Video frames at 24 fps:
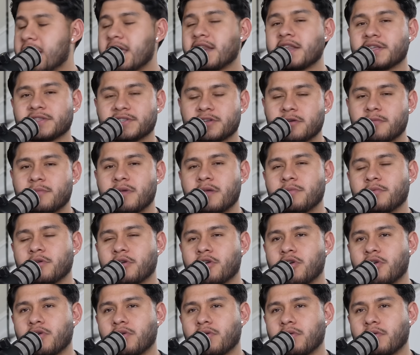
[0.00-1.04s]
And it's her baby a,
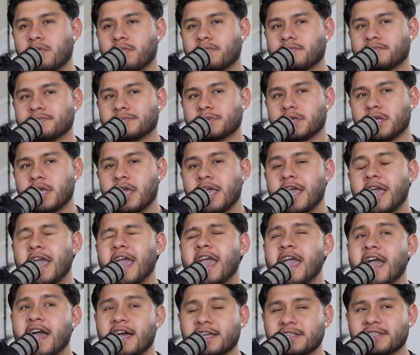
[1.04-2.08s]
girl. Yeah.
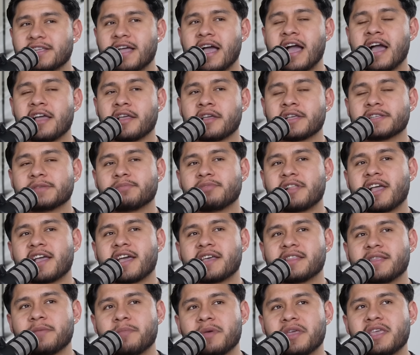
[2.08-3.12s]
And because
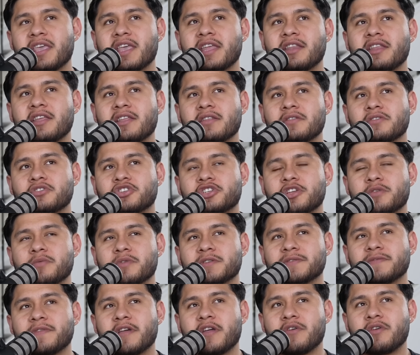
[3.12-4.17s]
Blanca at the beginning, she
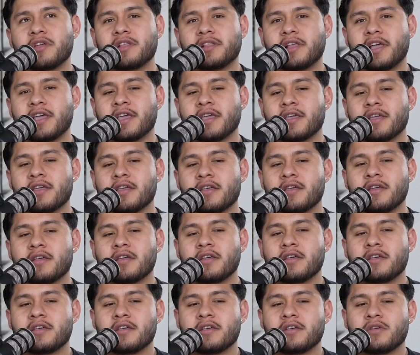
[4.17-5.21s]
was very like,
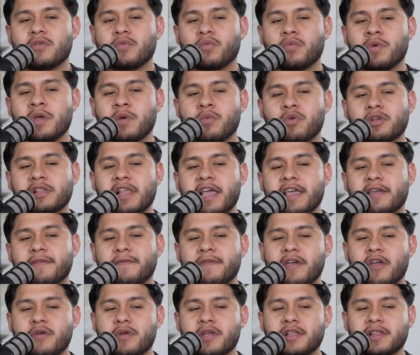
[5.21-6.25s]
we were like
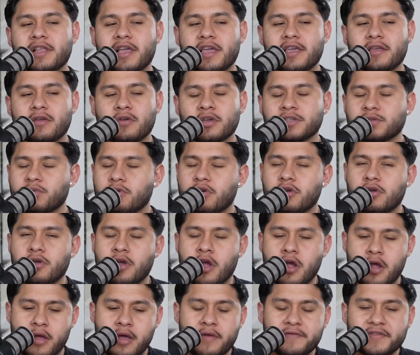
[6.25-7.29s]
very like, because we're
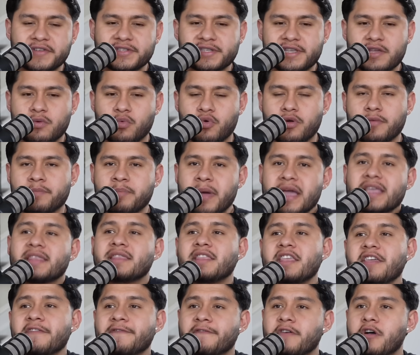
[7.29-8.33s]
obviously we're by
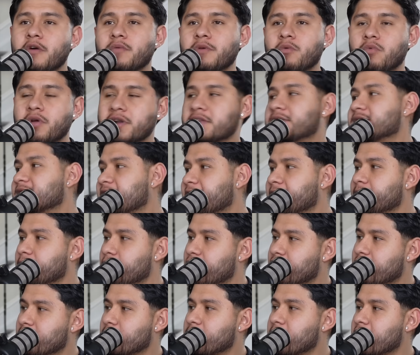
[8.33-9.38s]
default we want to save
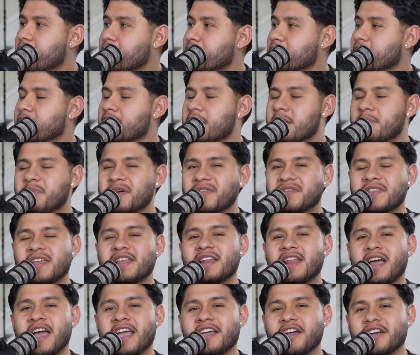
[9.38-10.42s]
money, right? Yeah. But
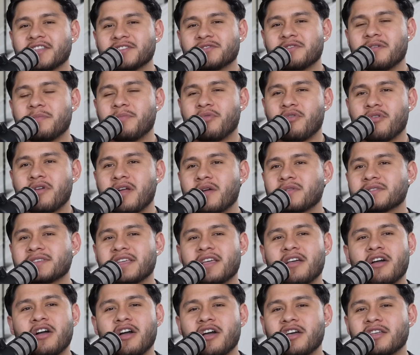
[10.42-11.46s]
then I got to a point where I was
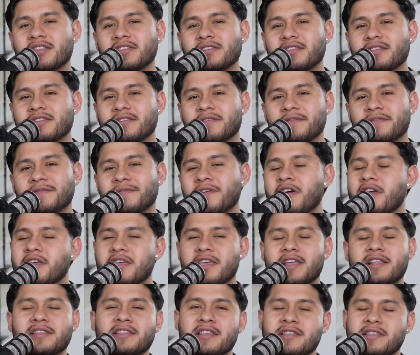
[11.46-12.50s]
like, hon, fuck
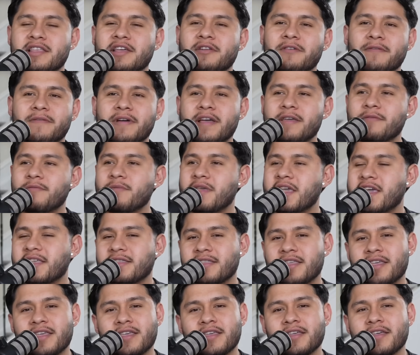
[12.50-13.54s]
it, dinero va y viene.
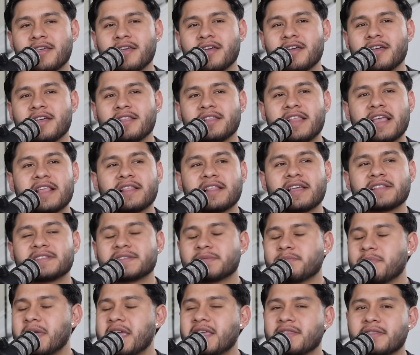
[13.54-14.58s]
Yeah. Like let's
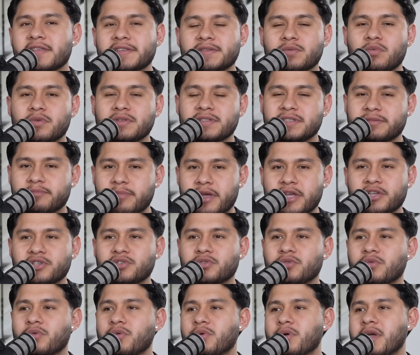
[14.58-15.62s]
make this one
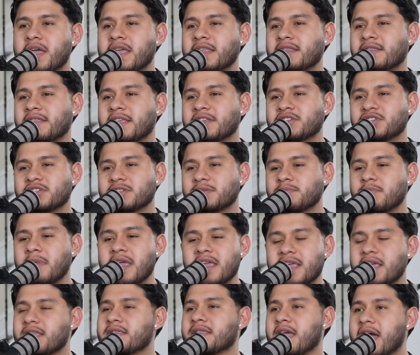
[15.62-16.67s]
special and let's just
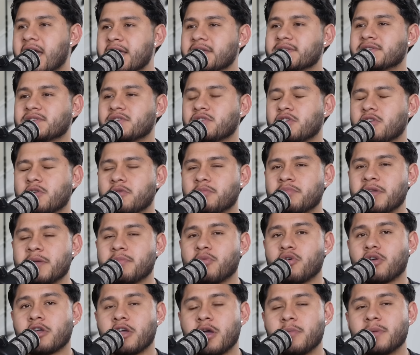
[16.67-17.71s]
make it nice. You know, yeah.
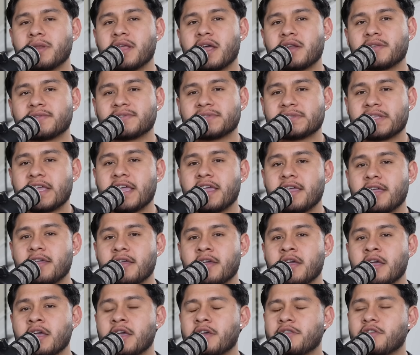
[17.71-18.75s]
people are coming out of state,
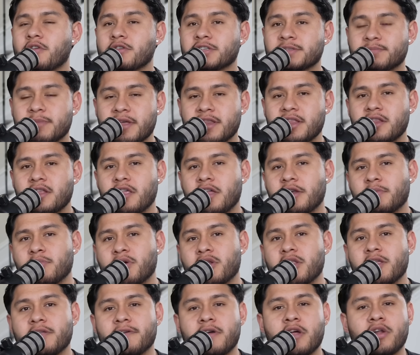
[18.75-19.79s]
they're spending a lot of
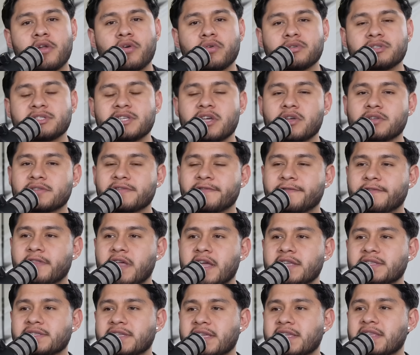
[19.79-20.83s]
money on hotels and
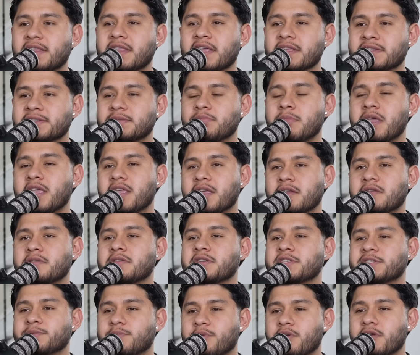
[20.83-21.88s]
flights. Like let's make it an
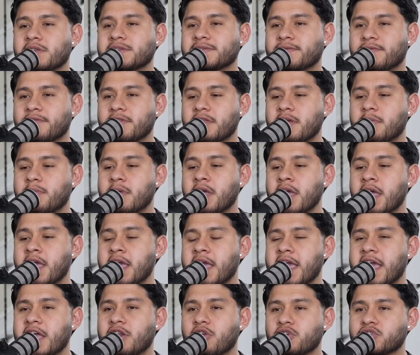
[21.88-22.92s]
experience for them.
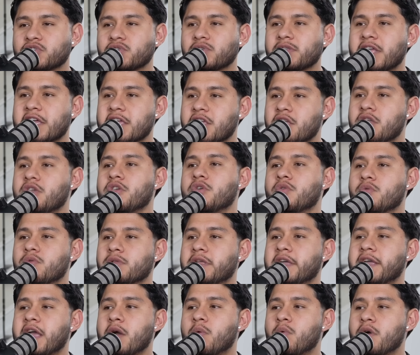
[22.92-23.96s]
And also like you,
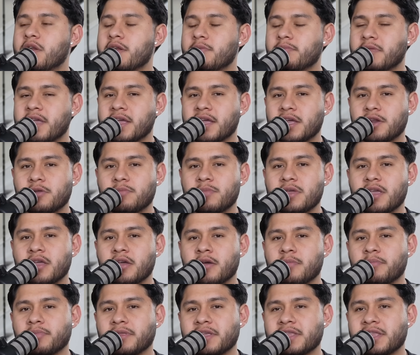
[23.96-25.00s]
like I wanted Blanca to be
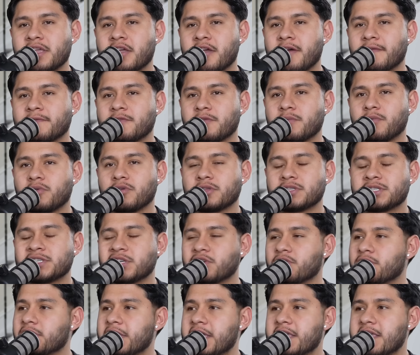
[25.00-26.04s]
completely comfortable
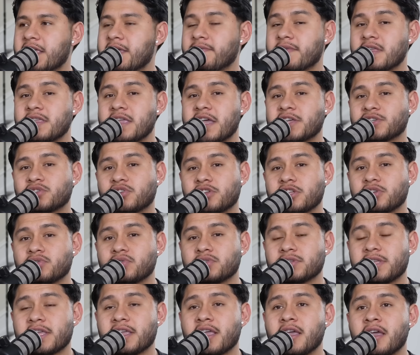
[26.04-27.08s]
till like even yesterday she
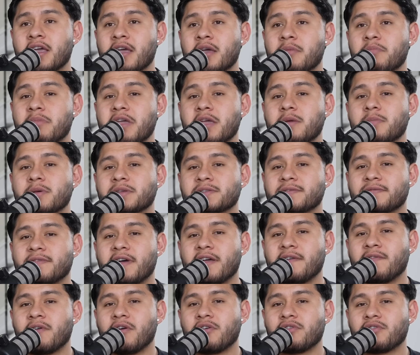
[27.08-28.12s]
was like, "Babe, is
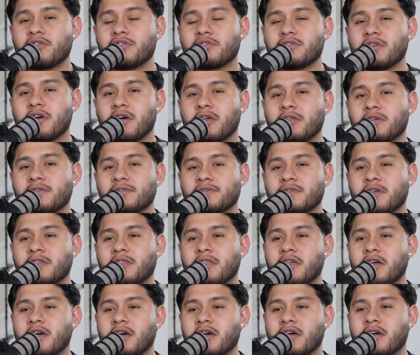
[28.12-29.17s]
five hundred dollars a
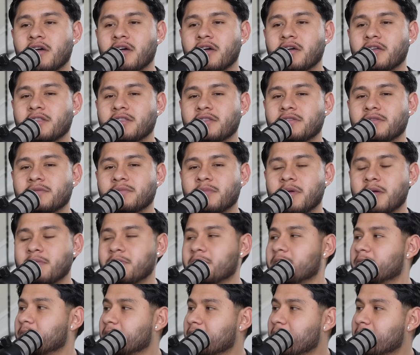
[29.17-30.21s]
lot on blah
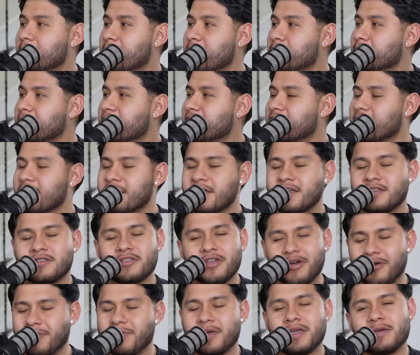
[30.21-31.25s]
blah blah blah." I'm like,
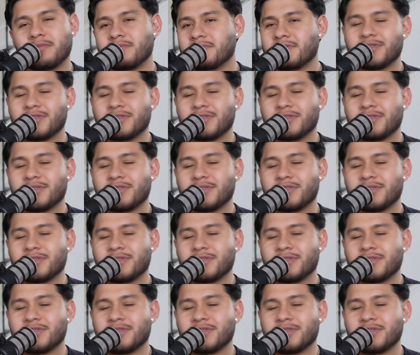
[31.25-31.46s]
"No, babe,